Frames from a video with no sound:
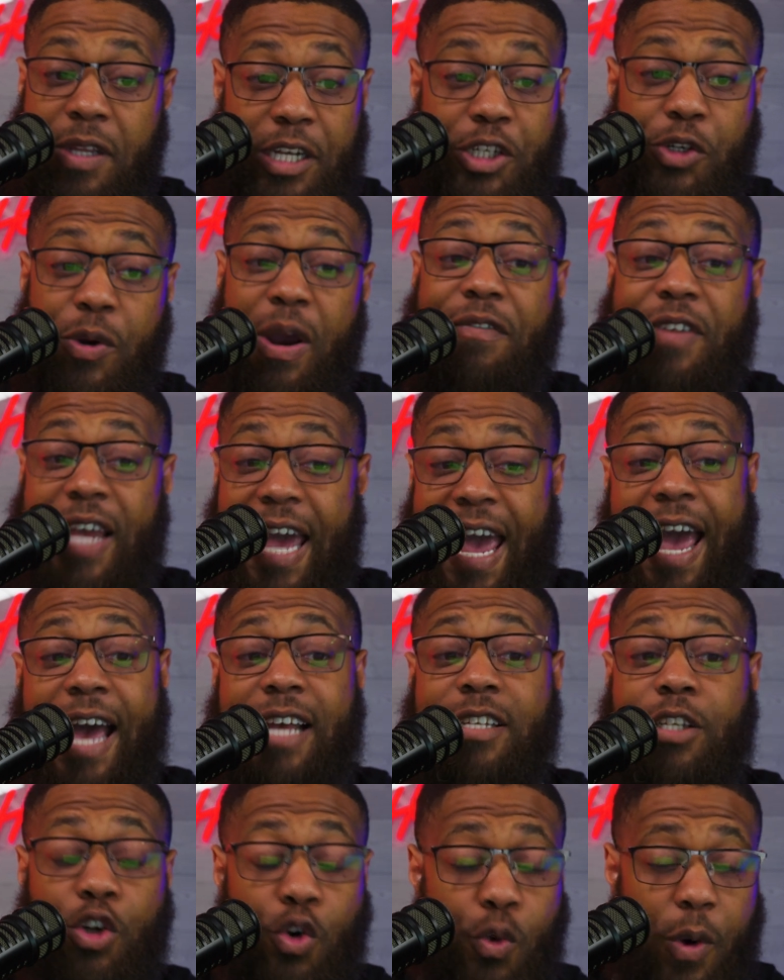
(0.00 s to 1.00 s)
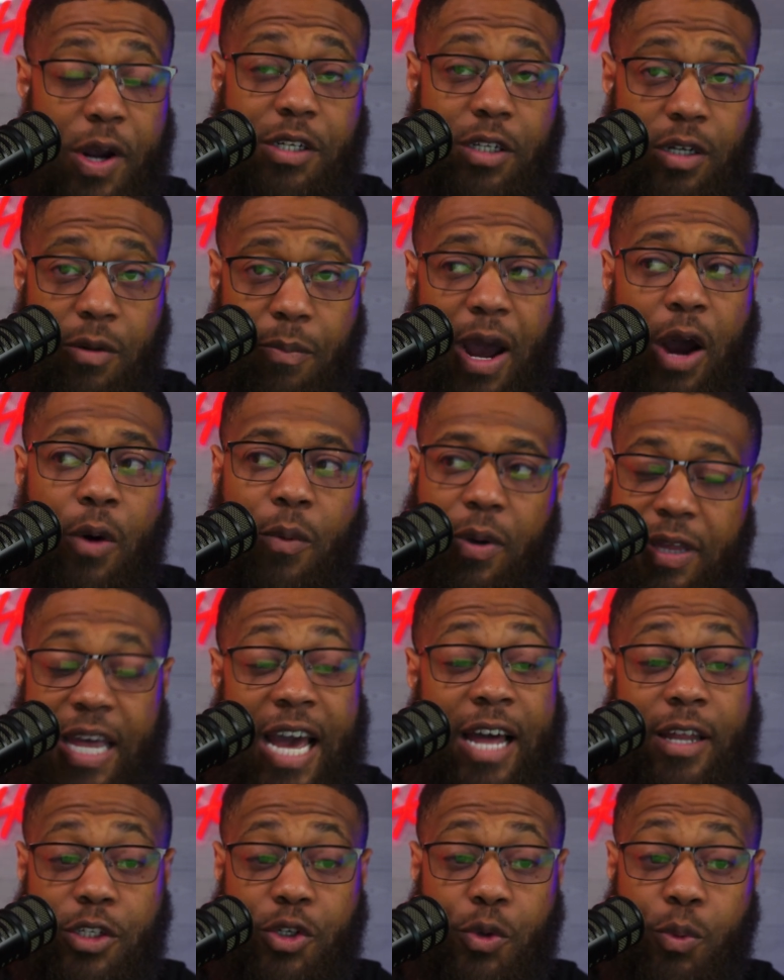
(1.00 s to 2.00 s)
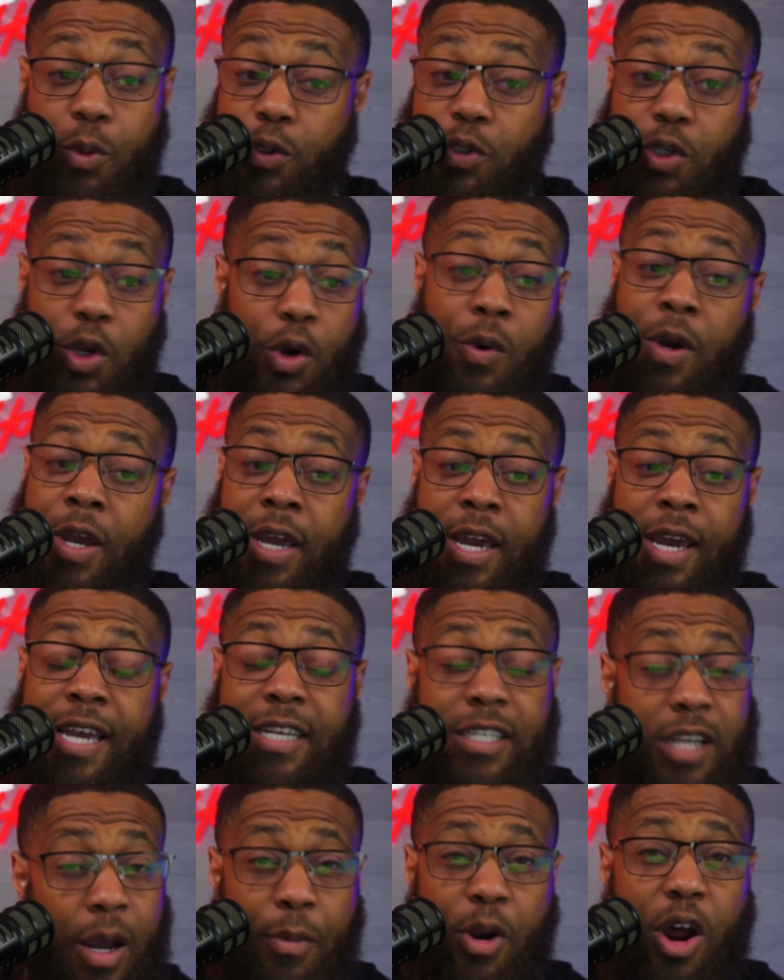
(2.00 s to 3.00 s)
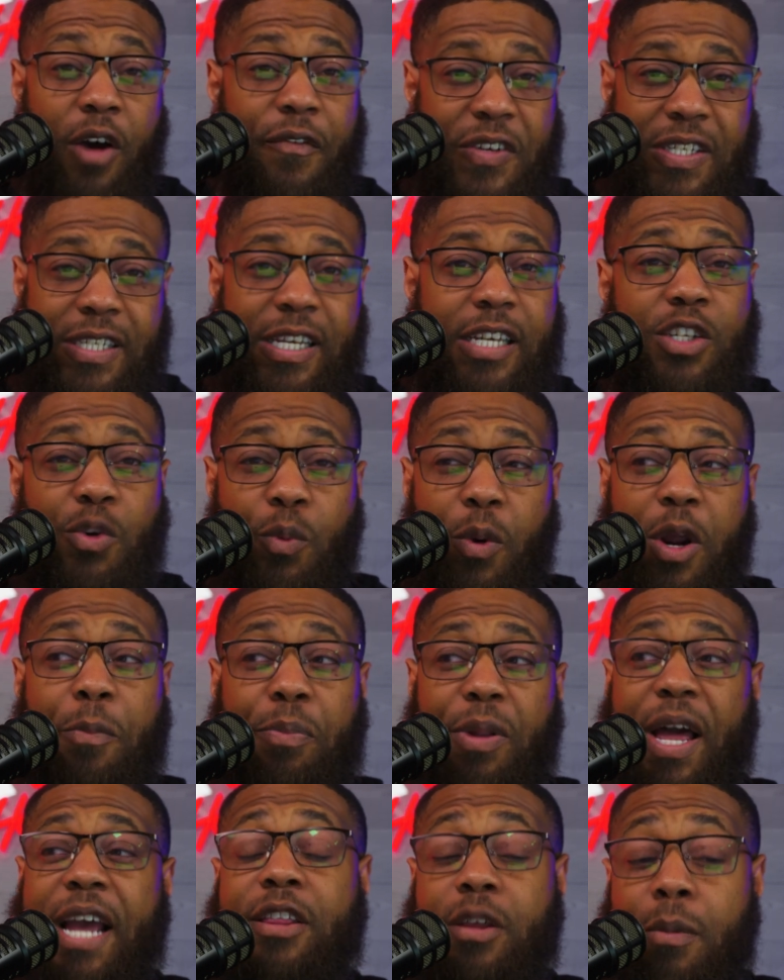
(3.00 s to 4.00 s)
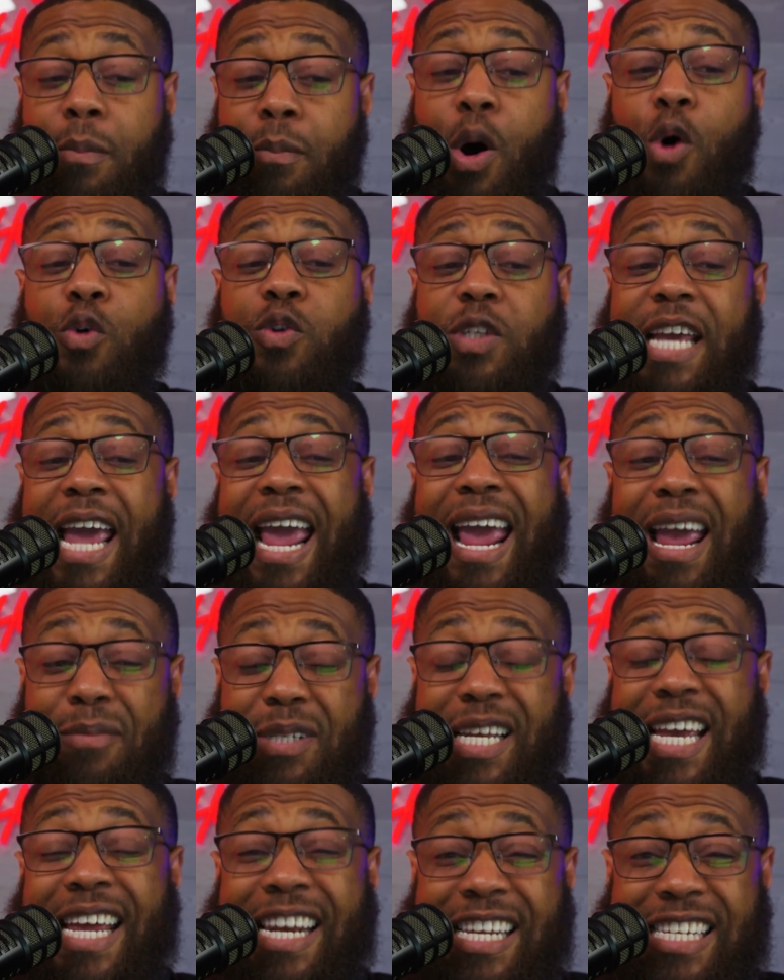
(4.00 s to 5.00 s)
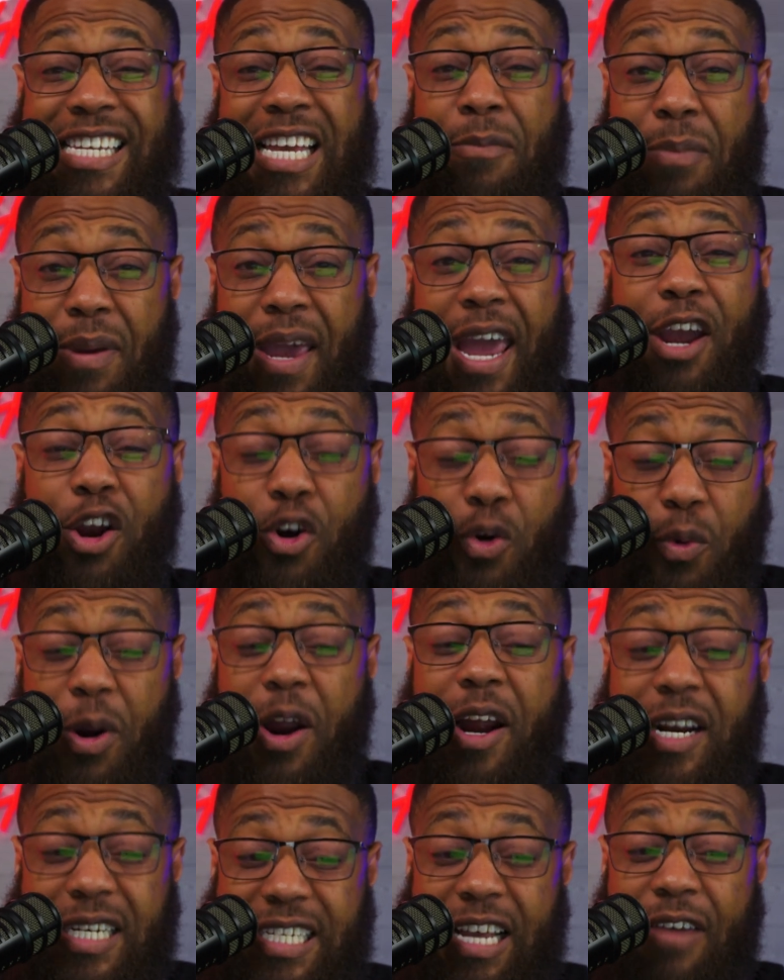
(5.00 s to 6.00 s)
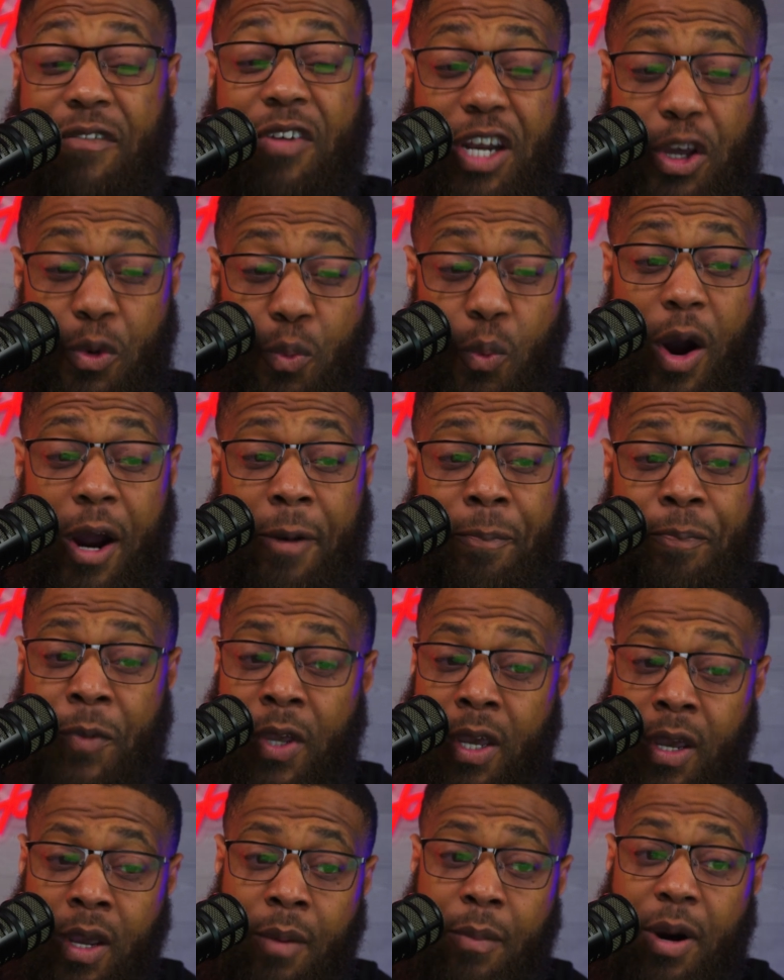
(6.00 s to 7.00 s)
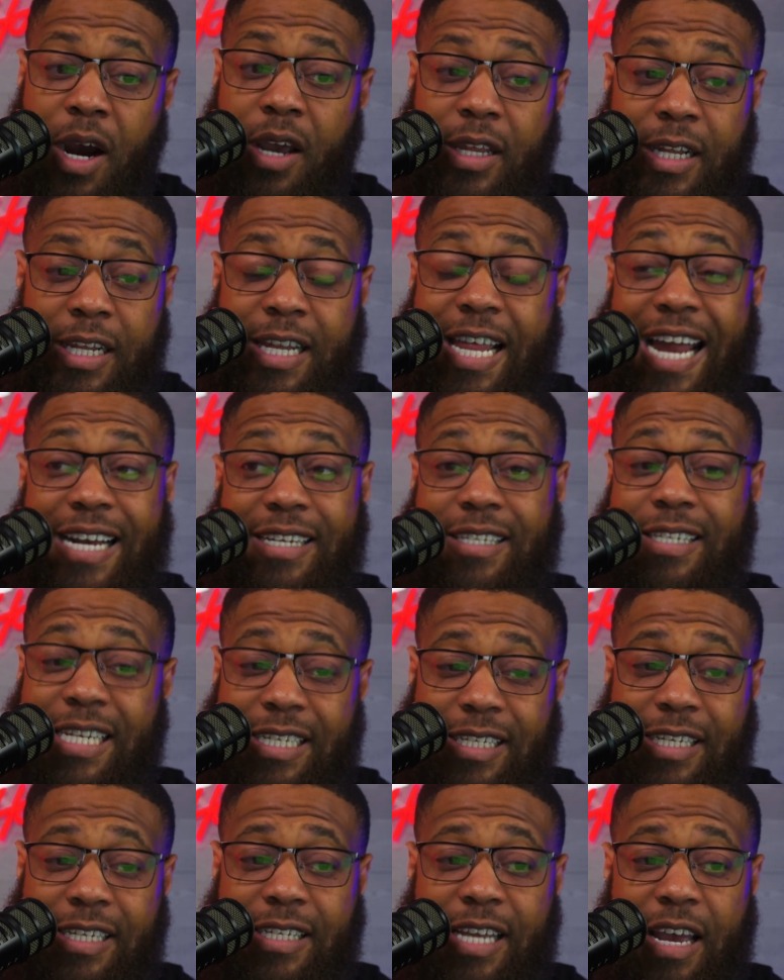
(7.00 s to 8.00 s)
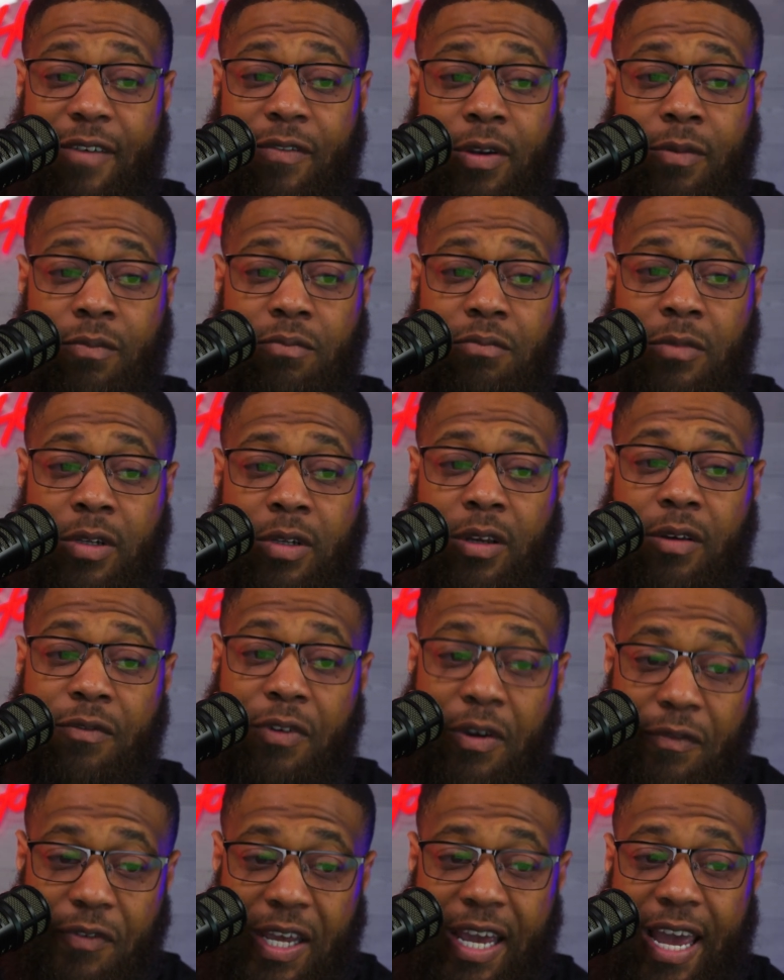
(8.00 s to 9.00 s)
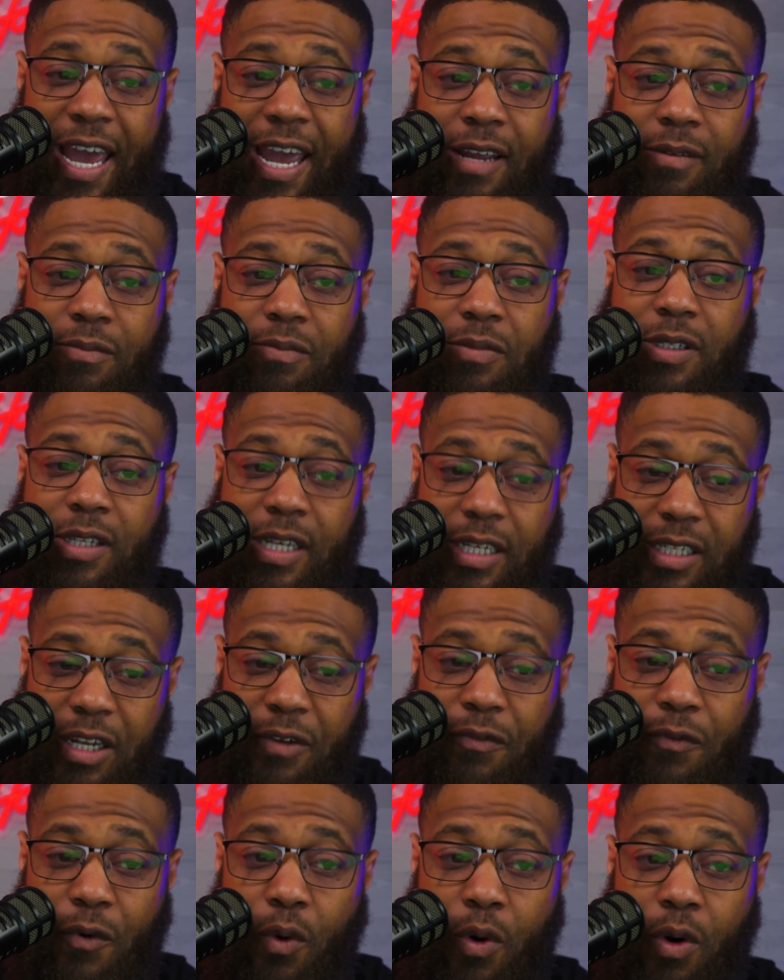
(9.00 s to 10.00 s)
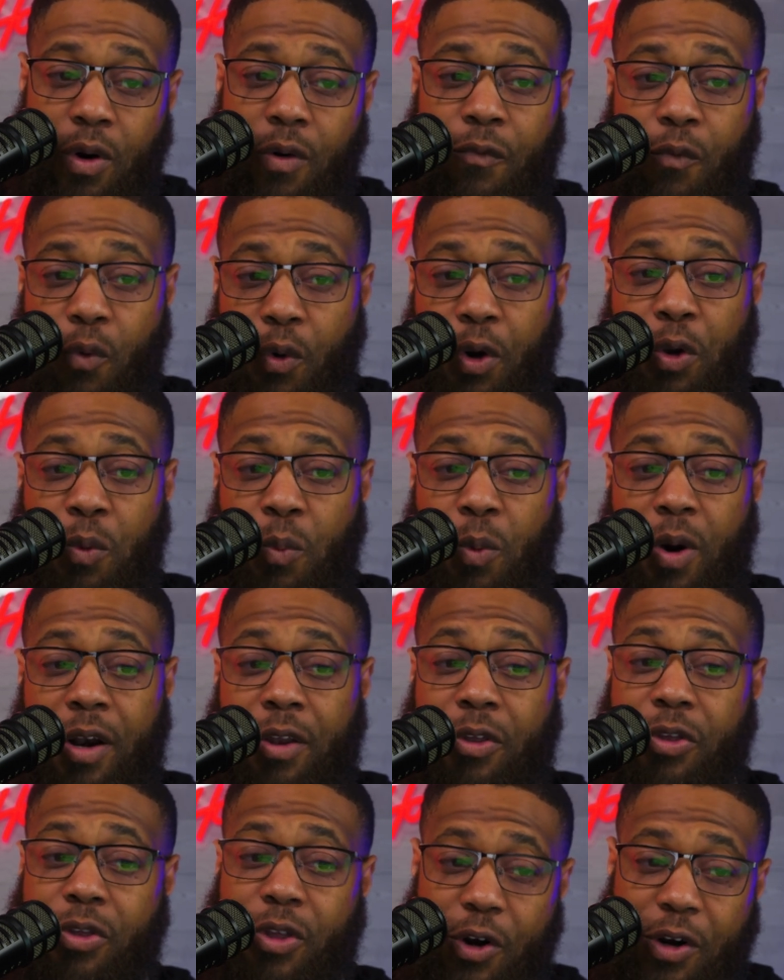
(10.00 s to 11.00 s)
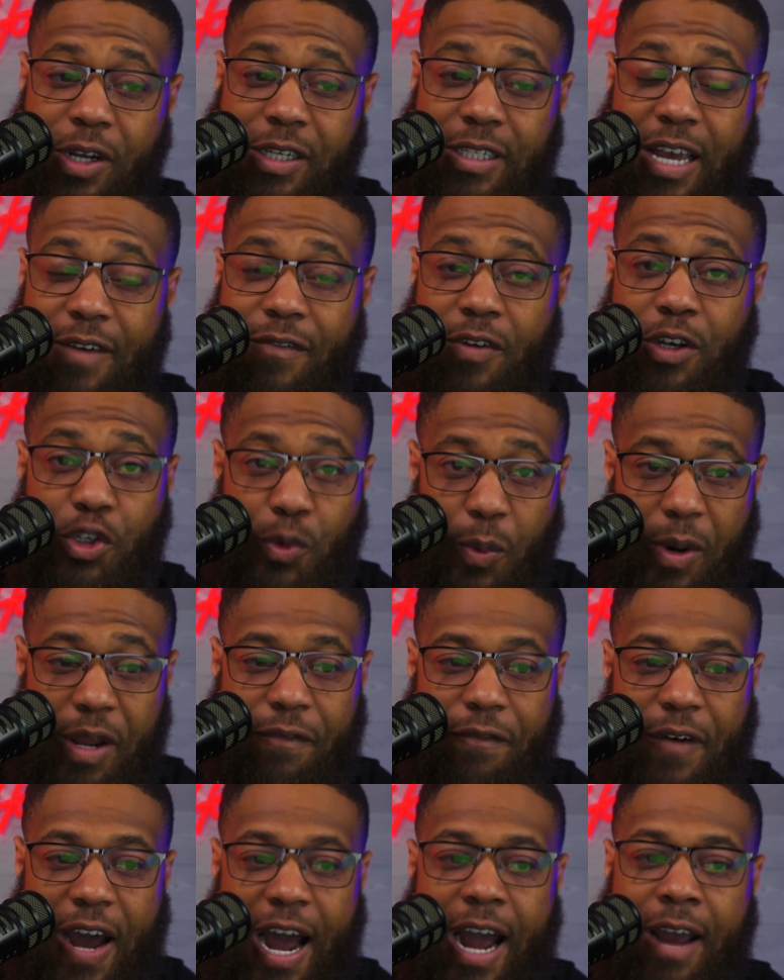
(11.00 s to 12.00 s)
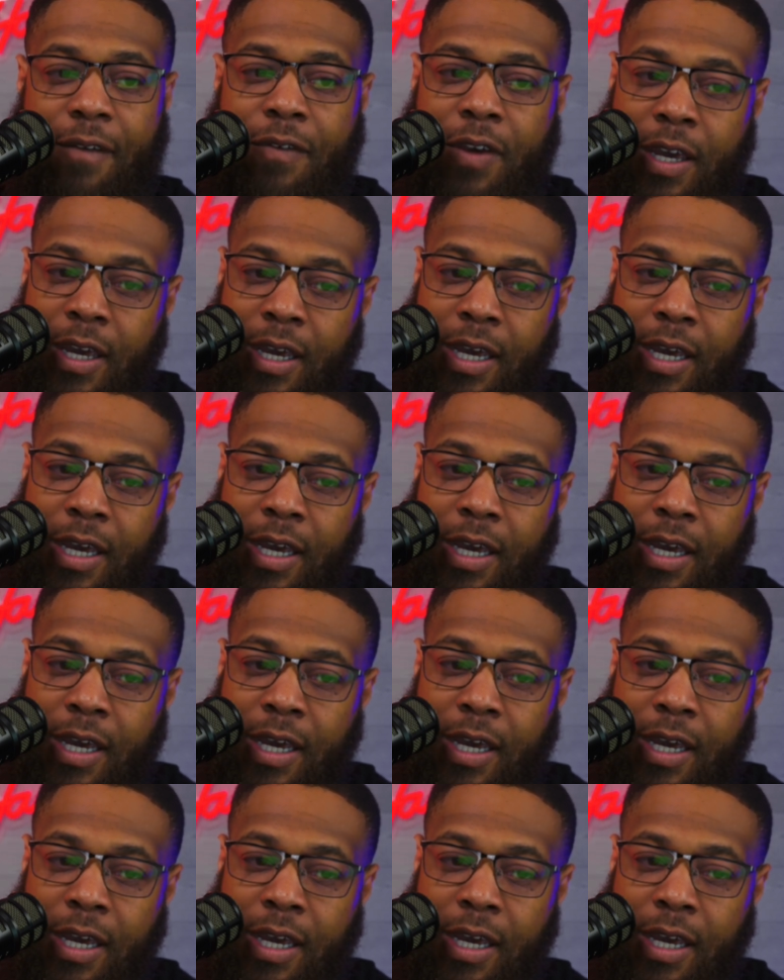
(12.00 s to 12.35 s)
that you have to ask and question about with Alex Caruso. He's coming off a season where he played the most games in his NBA career at 71. But other than that, 67, 58, 64, 41, 37, 25.